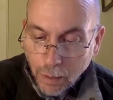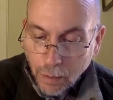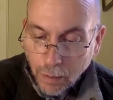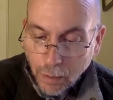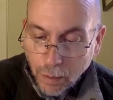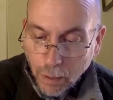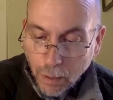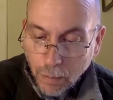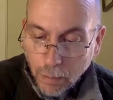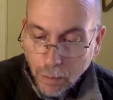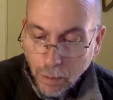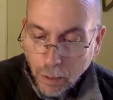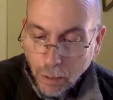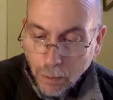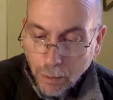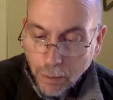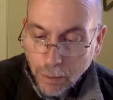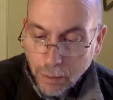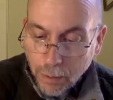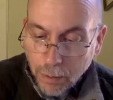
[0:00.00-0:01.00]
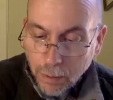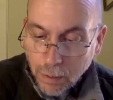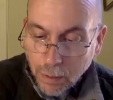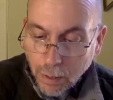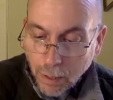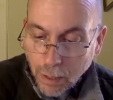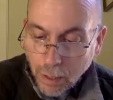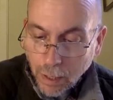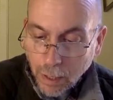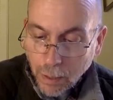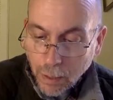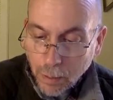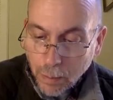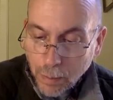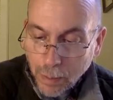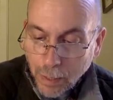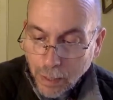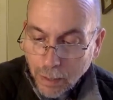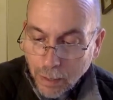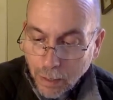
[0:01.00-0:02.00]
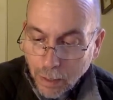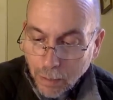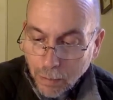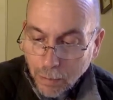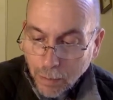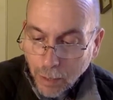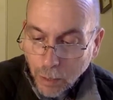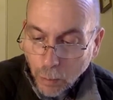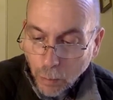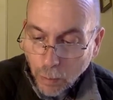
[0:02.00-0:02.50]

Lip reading: None of all this can either be identified